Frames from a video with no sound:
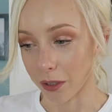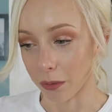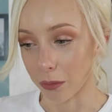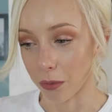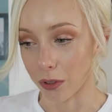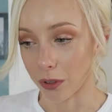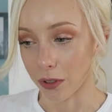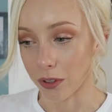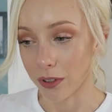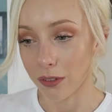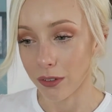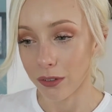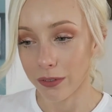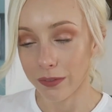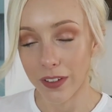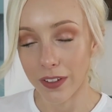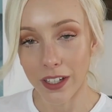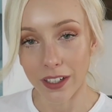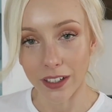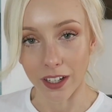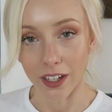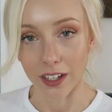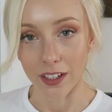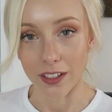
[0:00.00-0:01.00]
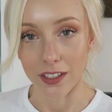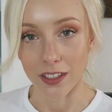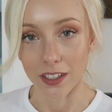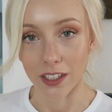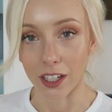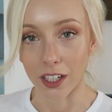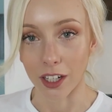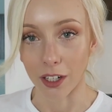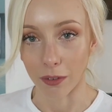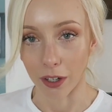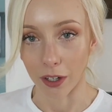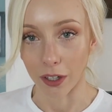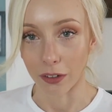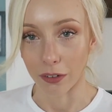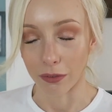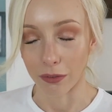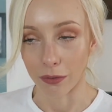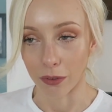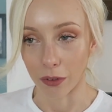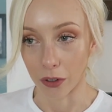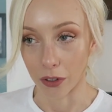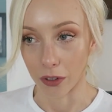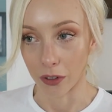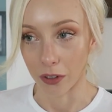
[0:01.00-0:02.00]
it would fit nicely around the
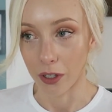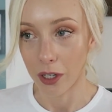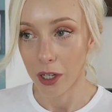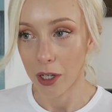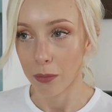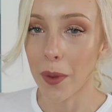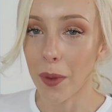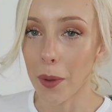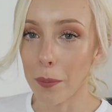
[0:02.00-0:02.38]
front.